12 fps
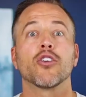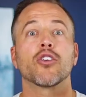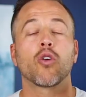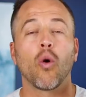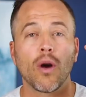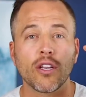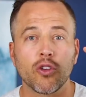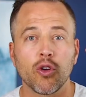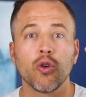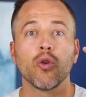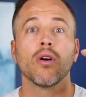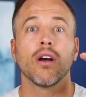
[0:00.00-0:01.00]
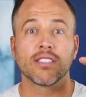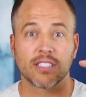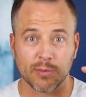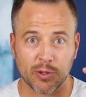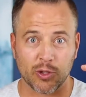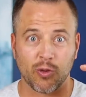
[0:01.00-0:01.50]
you're going to
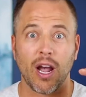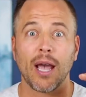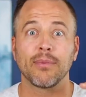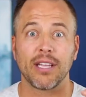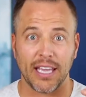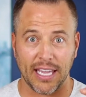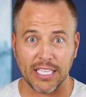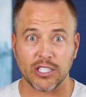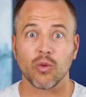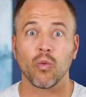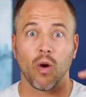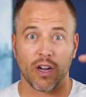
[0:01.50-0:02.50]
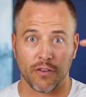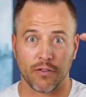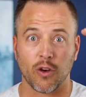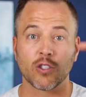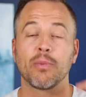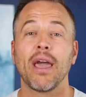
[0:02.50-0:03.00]
subscribe to each one of
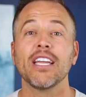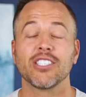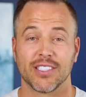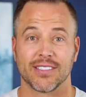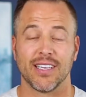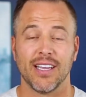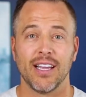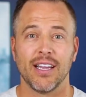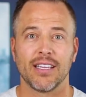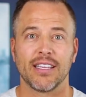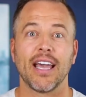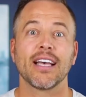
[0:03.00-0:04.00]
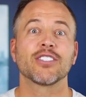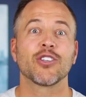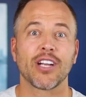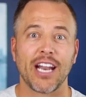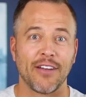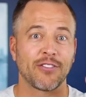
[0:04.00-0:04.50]
those pages. Yes,
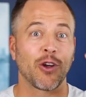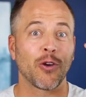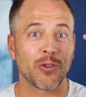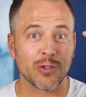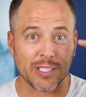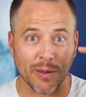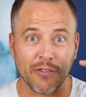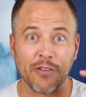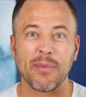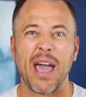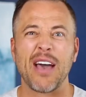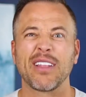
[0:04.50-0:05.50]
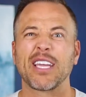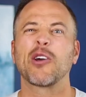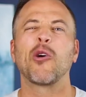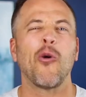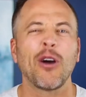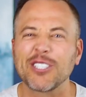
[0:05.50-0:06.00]
you're gonna have to go through some of them, have like a
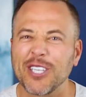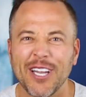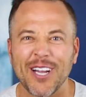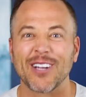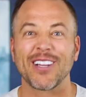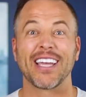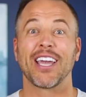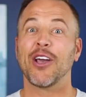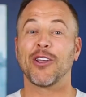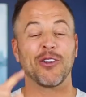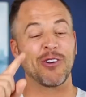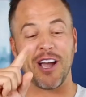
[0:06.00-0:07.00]
questionnaire, like you're